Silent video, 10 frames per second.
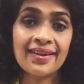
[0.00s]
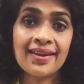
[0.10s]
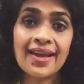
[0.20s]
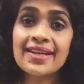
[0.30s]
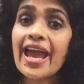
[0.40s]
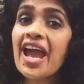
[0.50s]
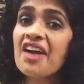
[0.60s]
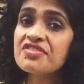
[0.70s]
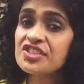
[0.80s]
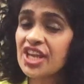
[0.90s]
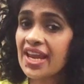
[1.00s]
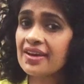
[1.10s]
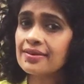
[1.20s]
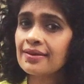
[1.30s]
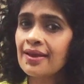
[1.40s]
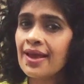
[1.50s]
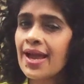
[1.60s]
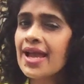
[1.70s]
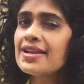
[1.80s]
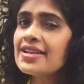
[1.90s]
And I have shared
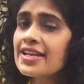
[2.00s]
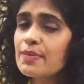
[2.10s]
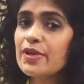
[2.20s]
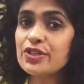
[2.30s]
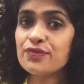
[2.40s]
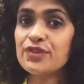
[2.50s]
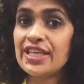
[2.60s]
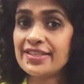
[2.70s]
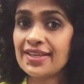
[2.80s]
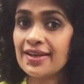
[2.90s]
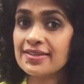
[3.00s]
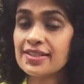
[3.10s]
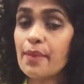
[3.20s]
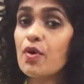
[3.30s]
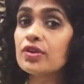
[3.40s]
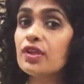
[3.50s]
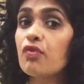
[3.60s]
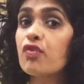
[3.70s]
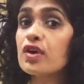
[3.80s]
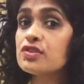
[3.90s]
a little bit of details about the
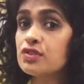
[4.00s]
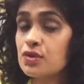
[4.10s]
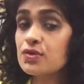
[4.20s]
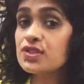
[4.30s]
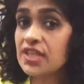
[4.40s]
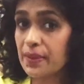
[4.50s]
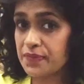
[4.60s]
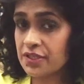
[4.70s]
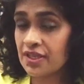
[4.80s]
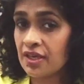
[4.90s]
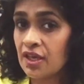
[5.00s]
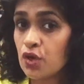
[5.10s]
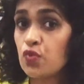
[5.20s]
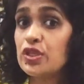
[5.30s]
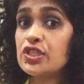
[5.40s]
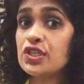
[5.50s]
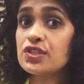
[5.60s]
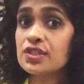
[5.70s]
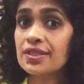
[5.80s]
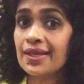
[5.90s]
first 2 steps, which
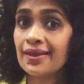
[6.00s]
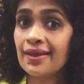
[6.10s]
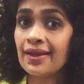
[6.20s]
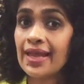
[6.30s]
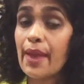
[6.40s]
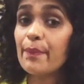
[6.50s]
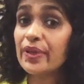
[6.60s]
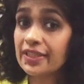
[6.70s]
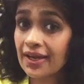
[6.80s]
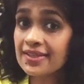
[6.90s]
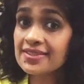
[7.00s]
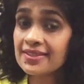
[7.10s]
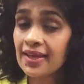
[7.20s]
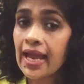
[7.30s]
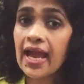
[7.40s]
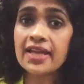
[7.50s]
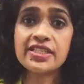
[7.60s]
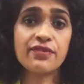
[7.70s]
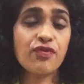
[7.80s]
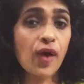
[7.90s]
is empathize and
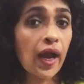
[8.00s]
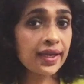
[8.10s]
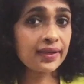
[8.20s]
define.